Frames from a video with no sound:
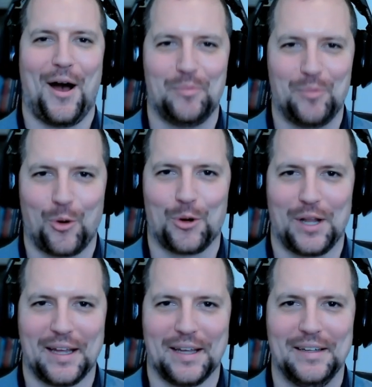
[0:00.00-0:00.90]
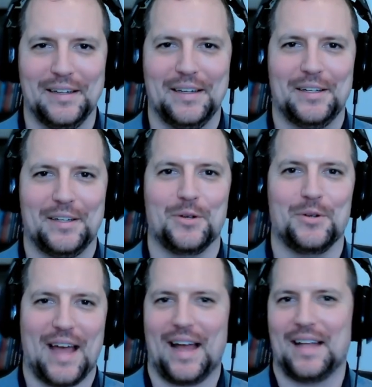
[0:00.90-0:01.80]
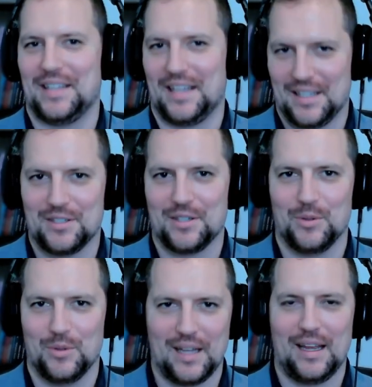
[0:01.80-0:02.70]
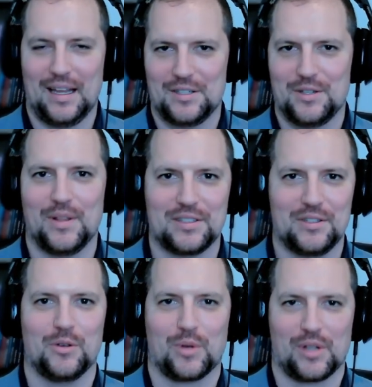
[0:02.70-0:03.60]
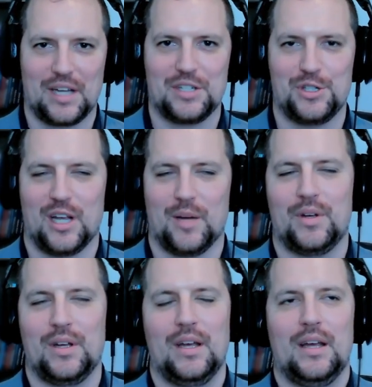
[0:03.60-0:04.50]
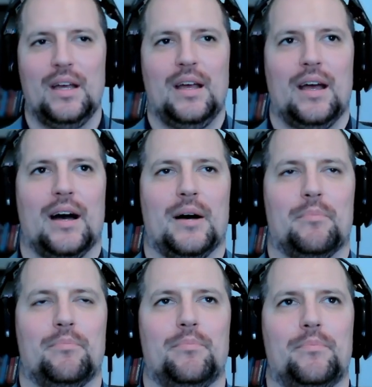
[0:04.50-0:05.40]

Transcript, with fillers: onboarding new dads into in, into this new mm-hmm. relationship. Um,